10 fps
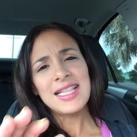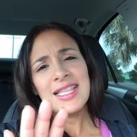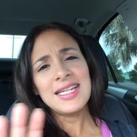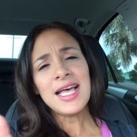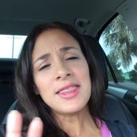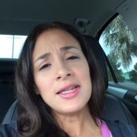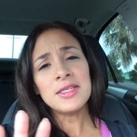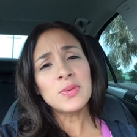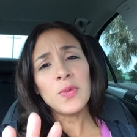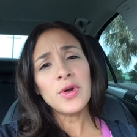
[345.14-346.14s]
That nothing
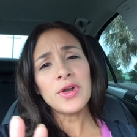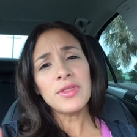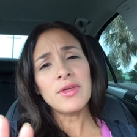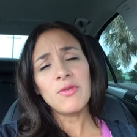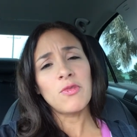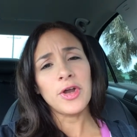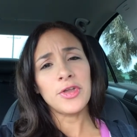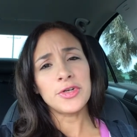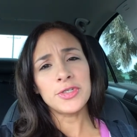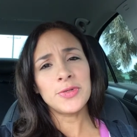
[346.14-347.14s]
is worth of what
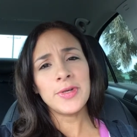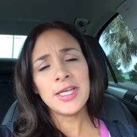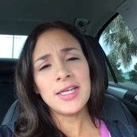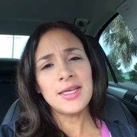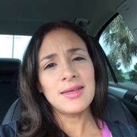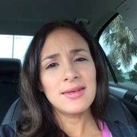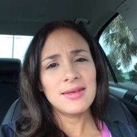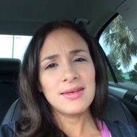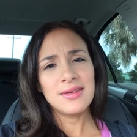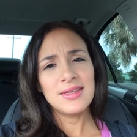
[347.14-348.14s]
you're doing,
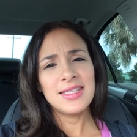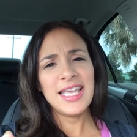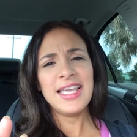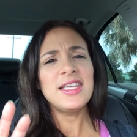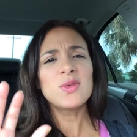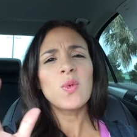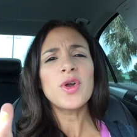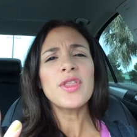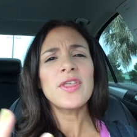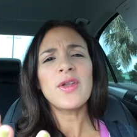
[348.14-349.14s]
that He's
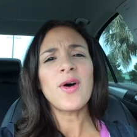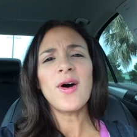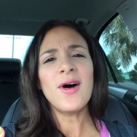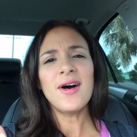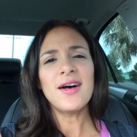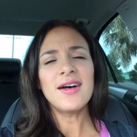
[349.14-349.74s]
worth it all.